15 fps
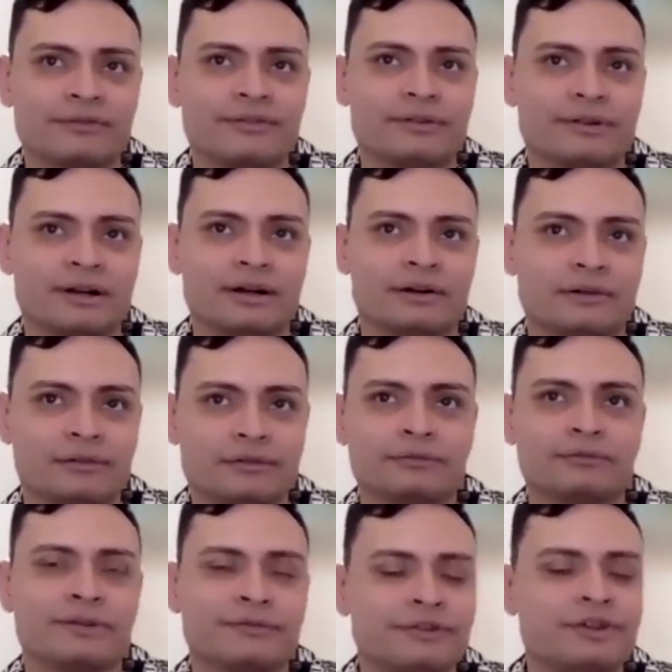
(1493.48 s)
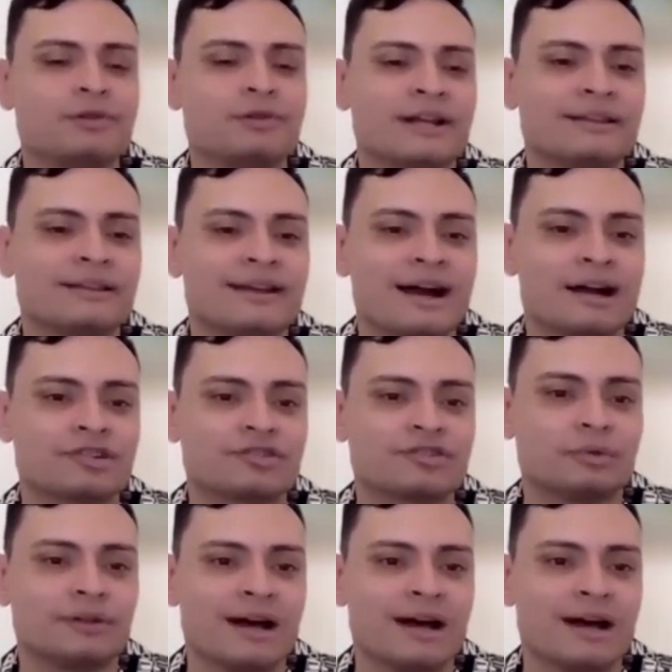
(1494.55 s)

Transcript: uh, reviewing the actual